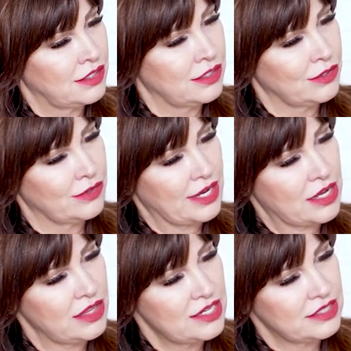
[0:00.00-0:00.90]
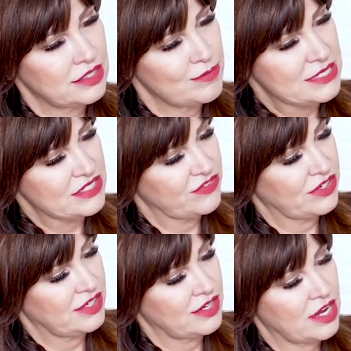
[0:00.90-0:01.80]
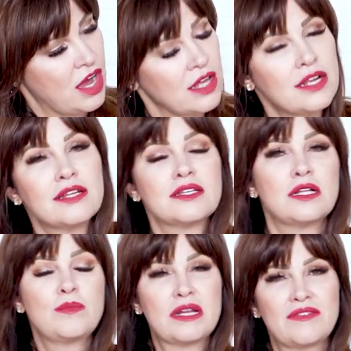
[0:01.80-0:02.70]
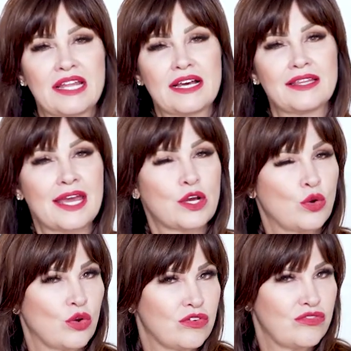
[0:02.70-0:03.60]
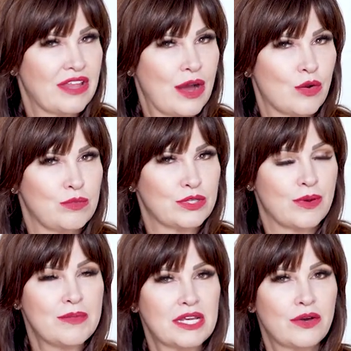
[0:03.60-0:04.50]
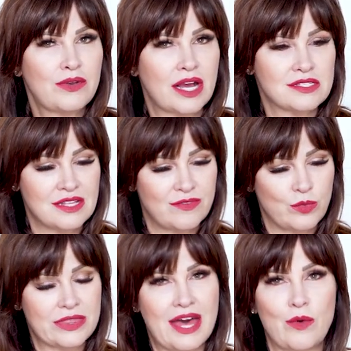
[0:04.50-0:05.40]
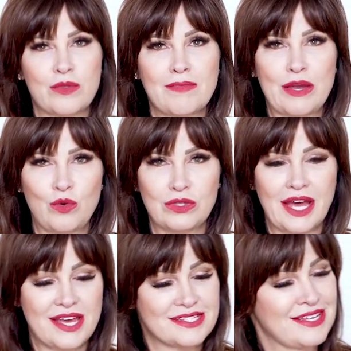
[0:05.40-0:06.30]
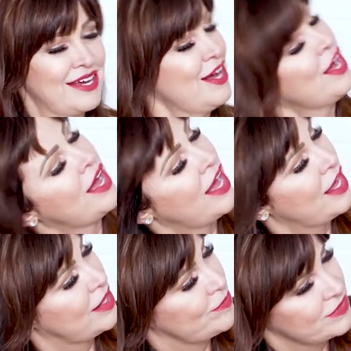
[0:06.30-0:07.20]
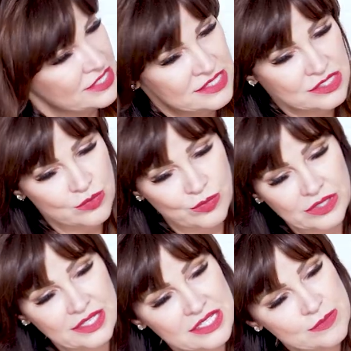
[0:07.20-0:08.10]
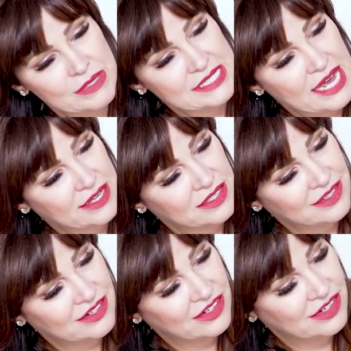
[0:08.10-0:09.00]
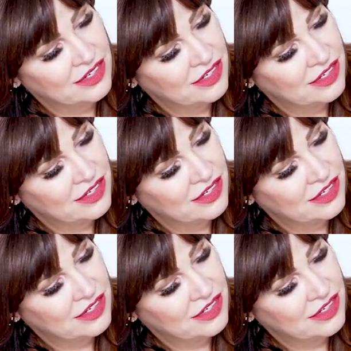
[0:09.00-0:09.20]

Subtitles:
Oh, I call it a little bit different. I call it a little bit of like a light cornflower blue. I'm gonna go next level with that with my old eyes. This is really spectacular.